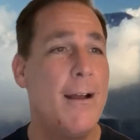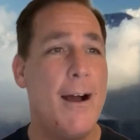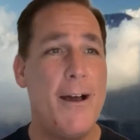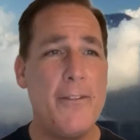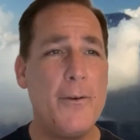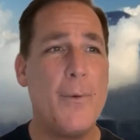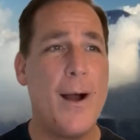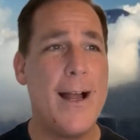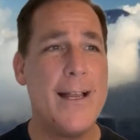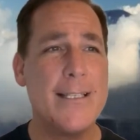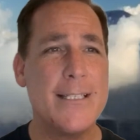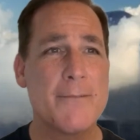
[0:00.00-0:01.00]

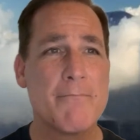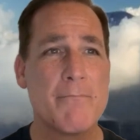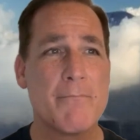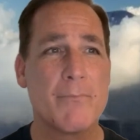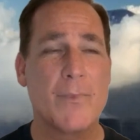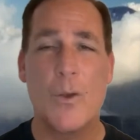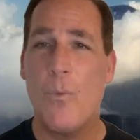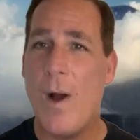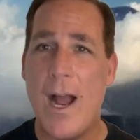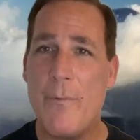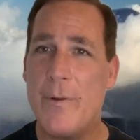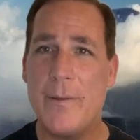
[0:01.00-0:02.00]
Otherwise,
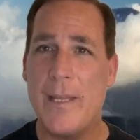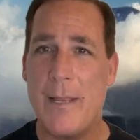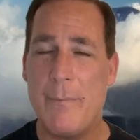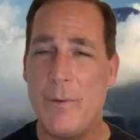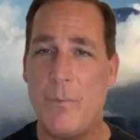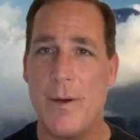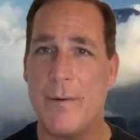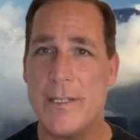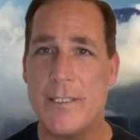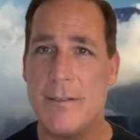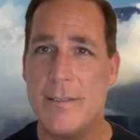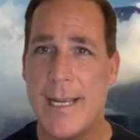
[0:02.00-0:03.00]
why would they be
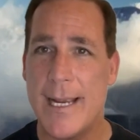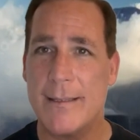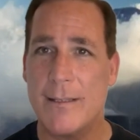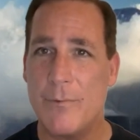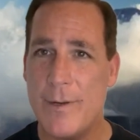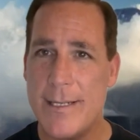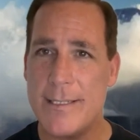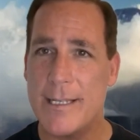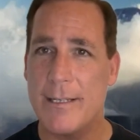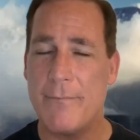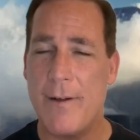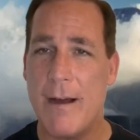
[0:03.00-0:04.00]
willing to take the risk
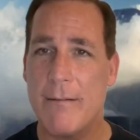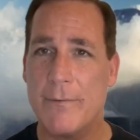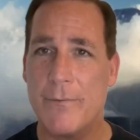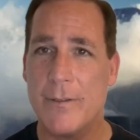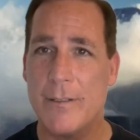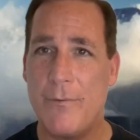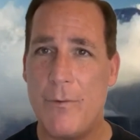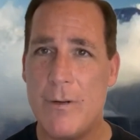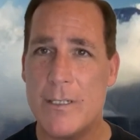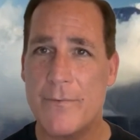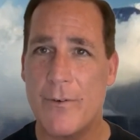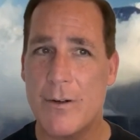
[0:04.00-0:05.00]
in filing for
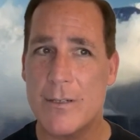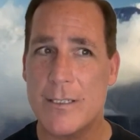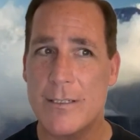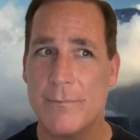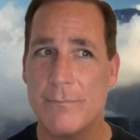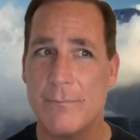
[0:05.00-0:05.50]
divorce first?